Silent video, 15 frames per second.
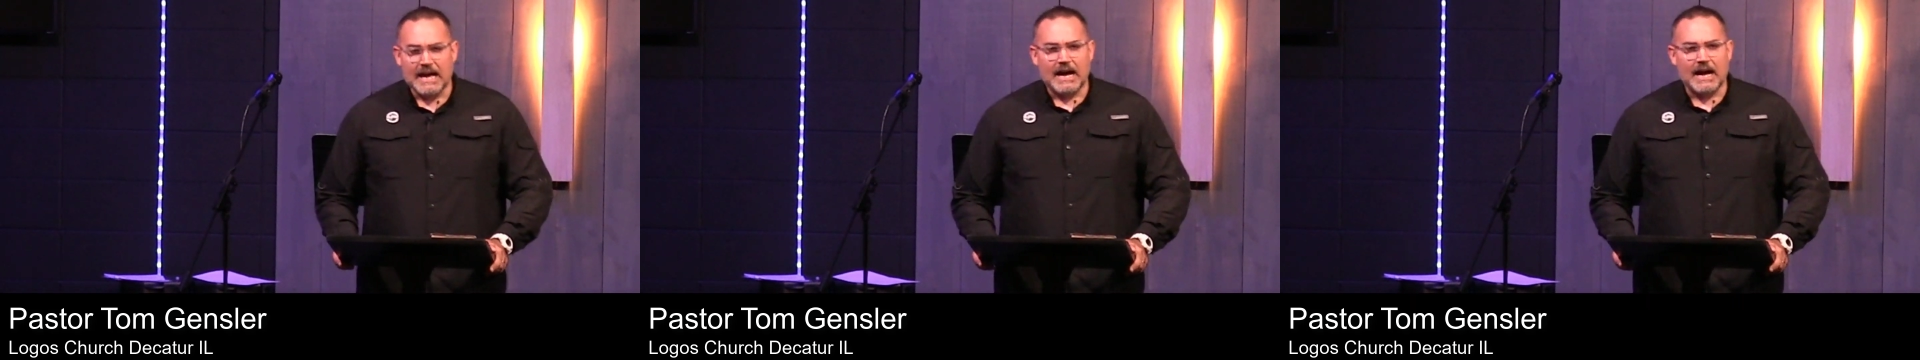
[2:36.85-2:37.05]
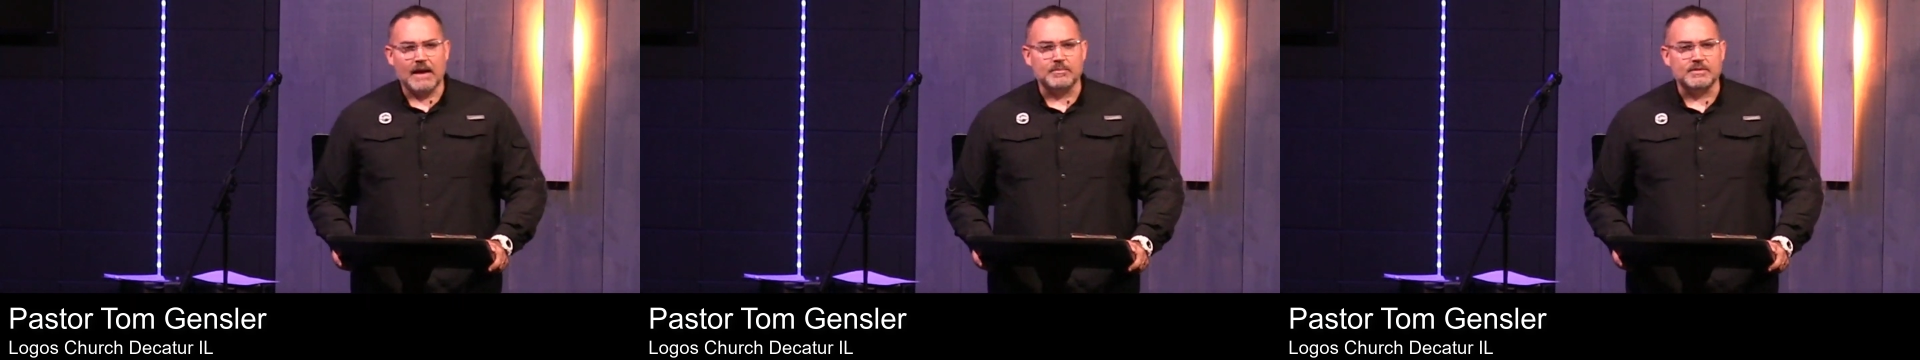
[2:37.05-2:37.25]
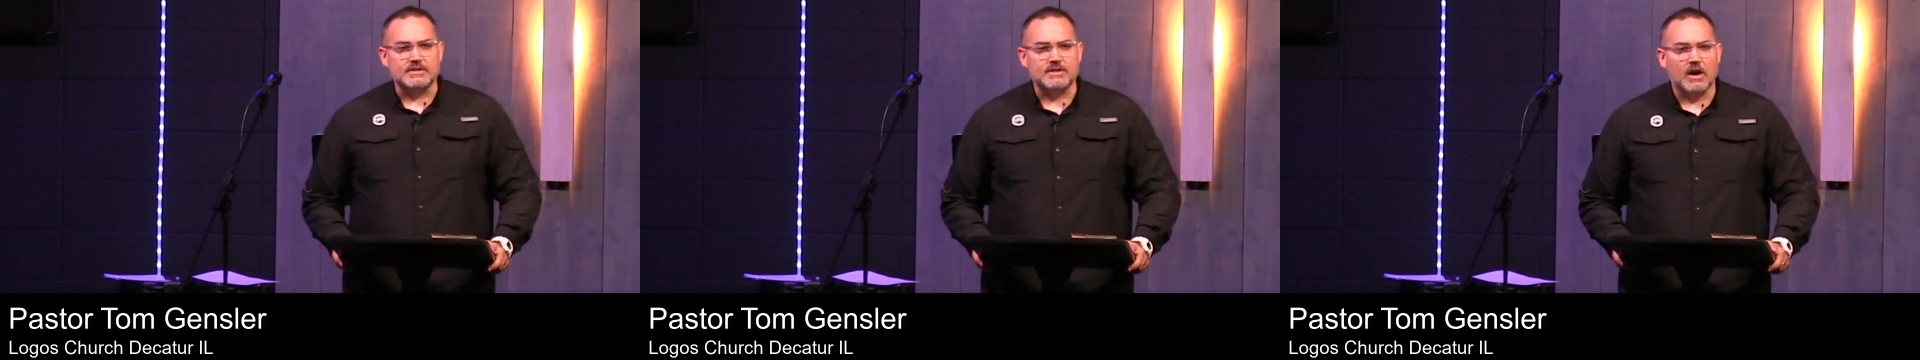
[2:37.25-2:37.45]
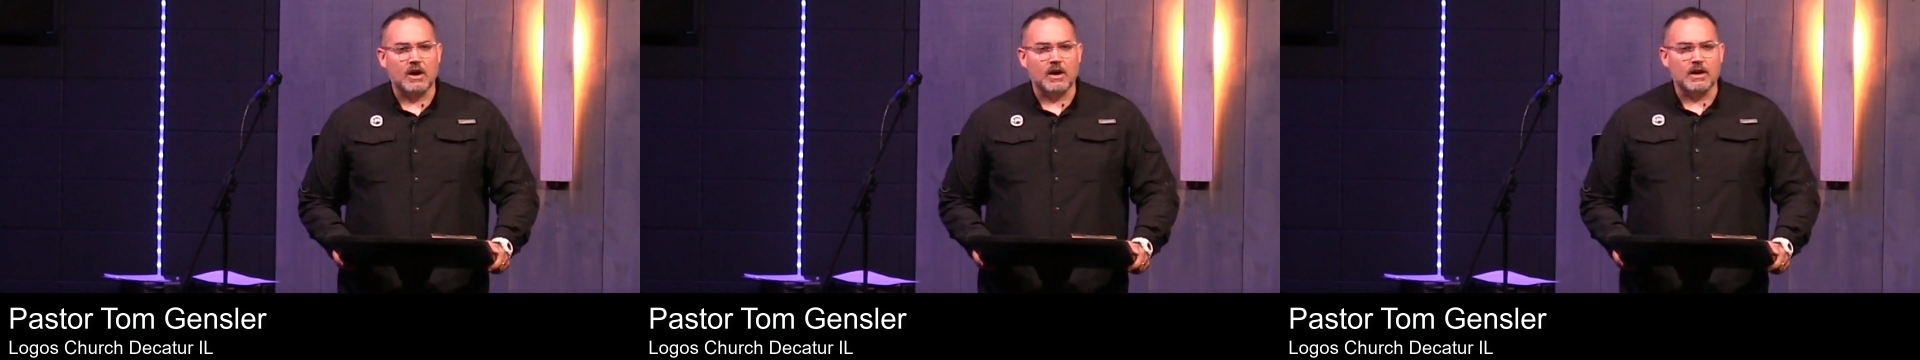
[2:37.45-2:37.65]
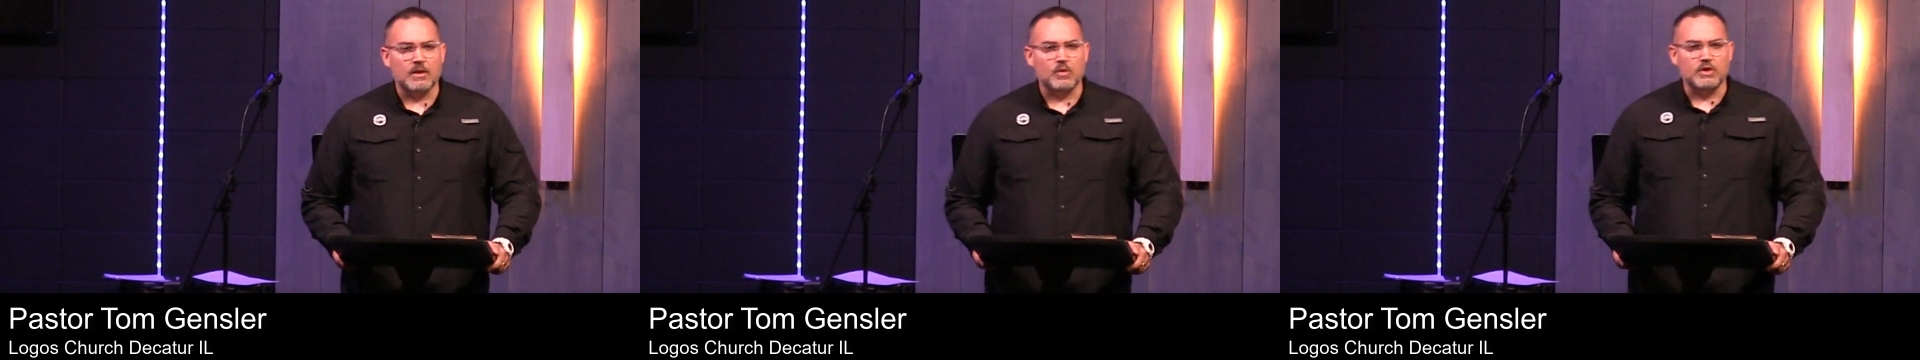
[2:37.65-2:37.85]
I'm
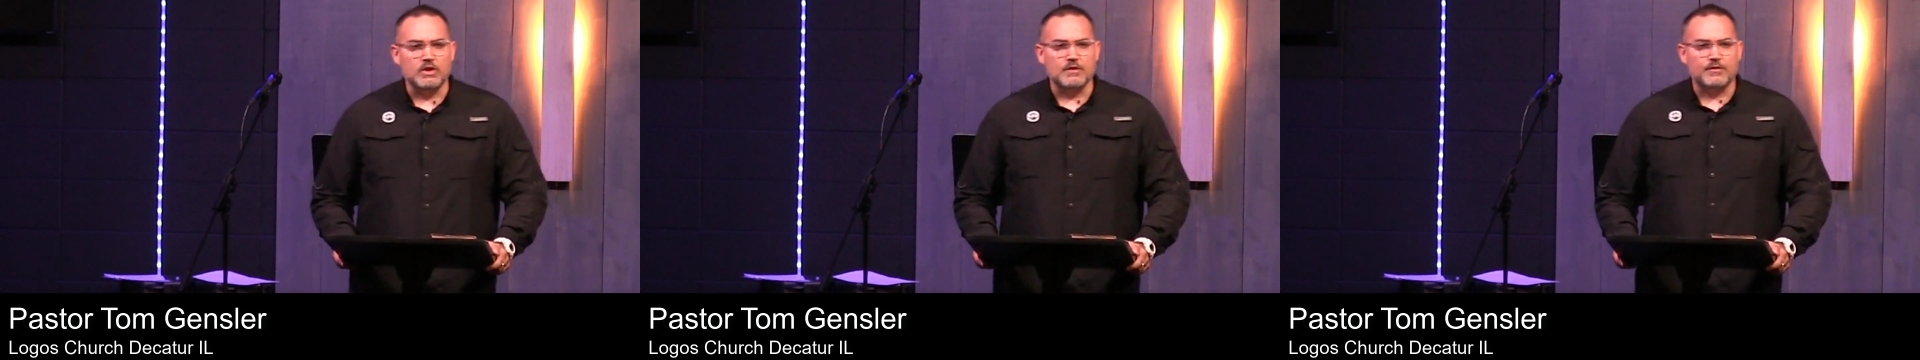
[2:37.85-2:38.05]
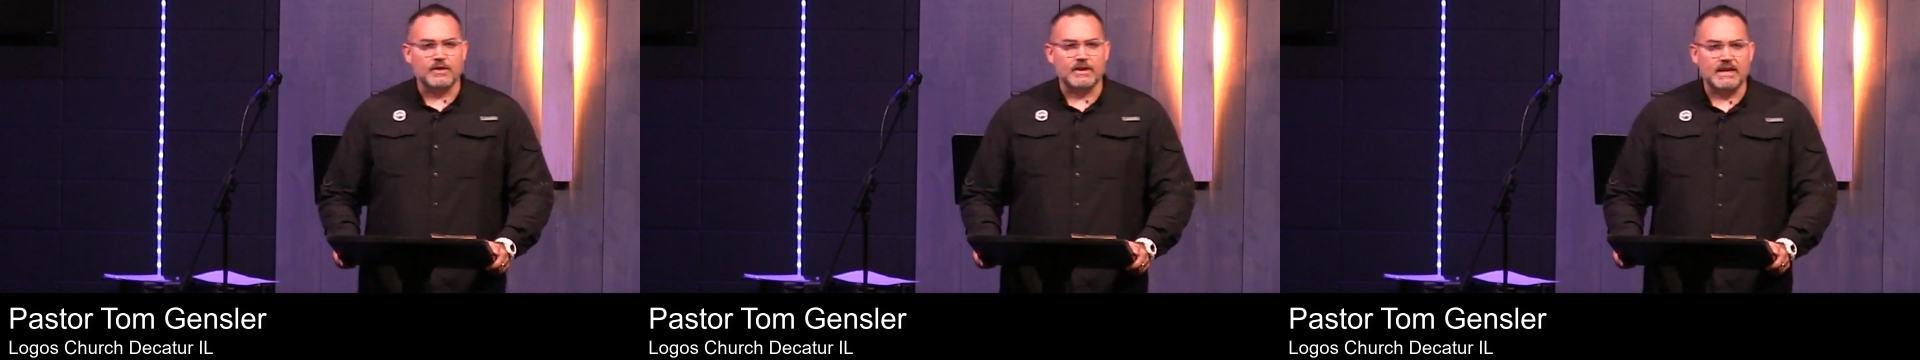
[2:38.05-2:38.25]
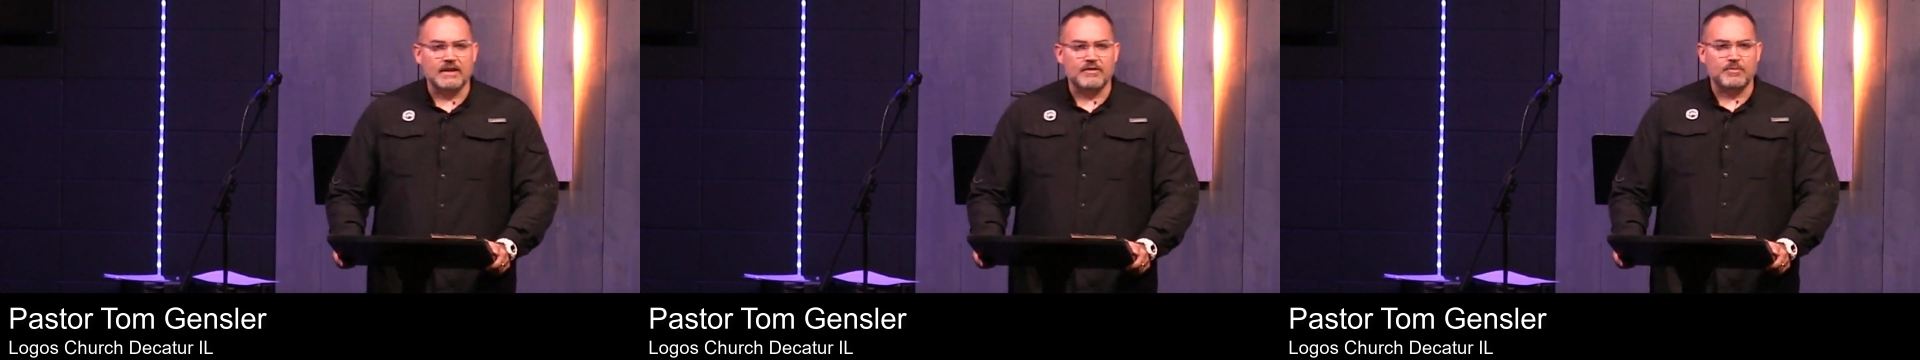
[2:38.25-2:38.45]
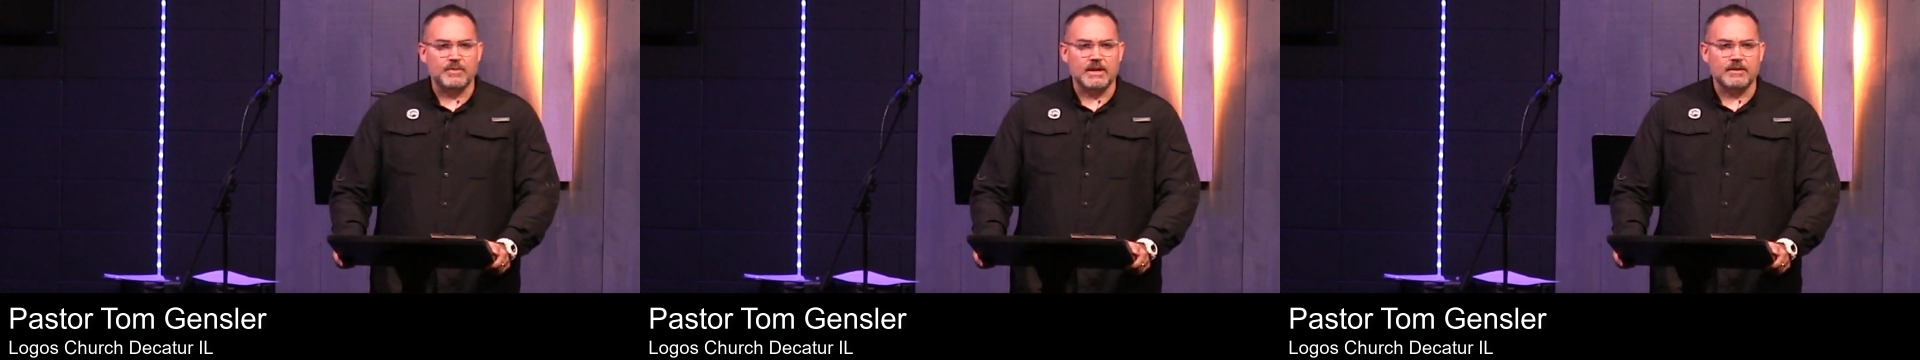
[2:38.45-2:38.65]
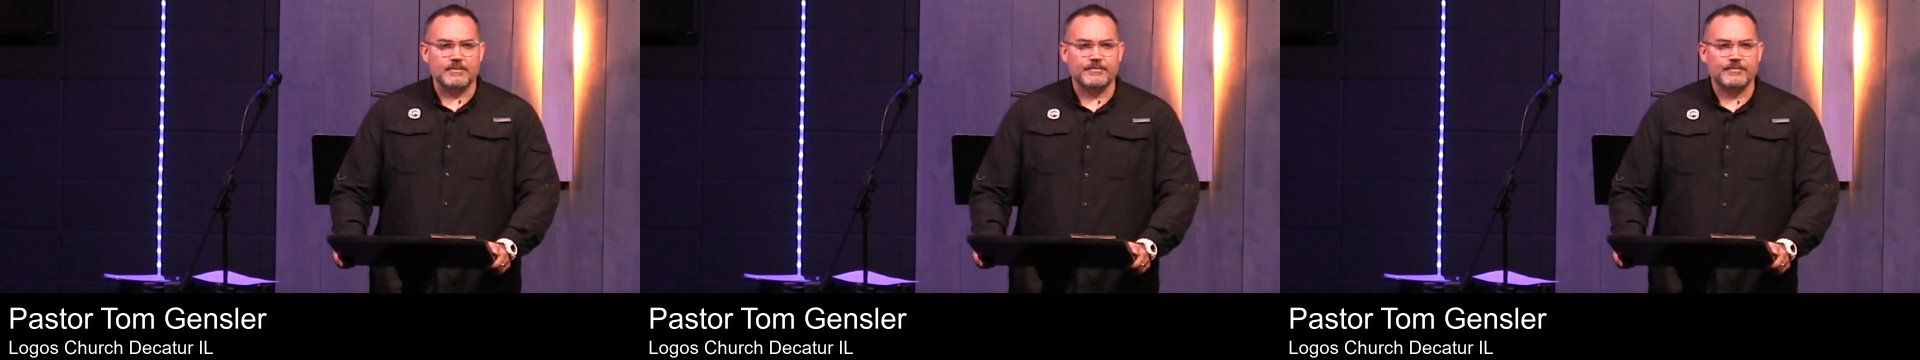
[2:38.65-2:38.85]
sorry. Will you forgive
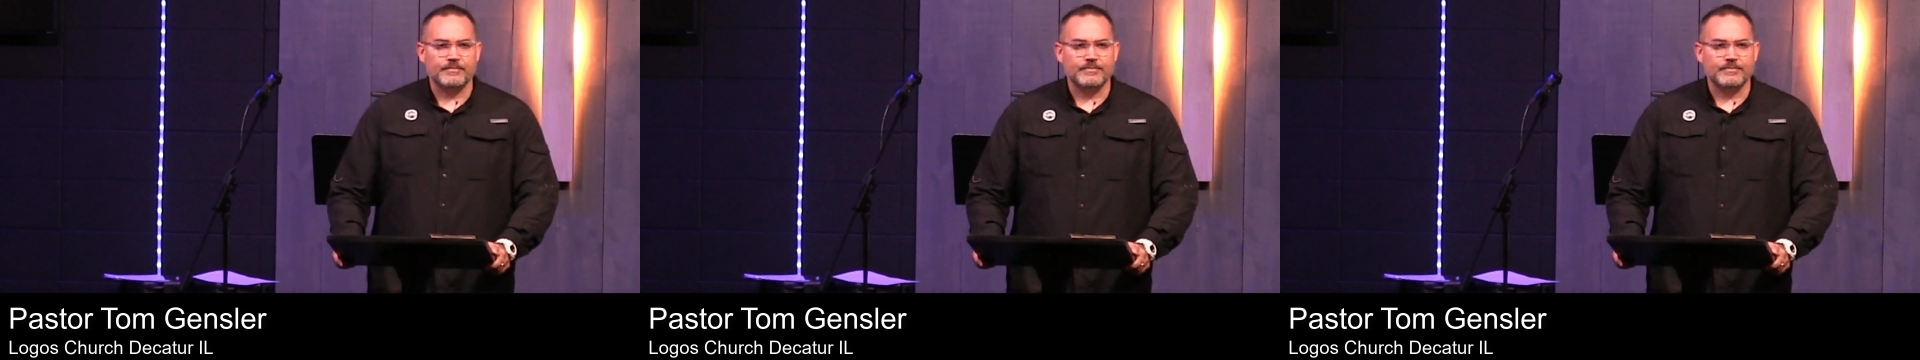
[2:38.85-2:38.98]
me?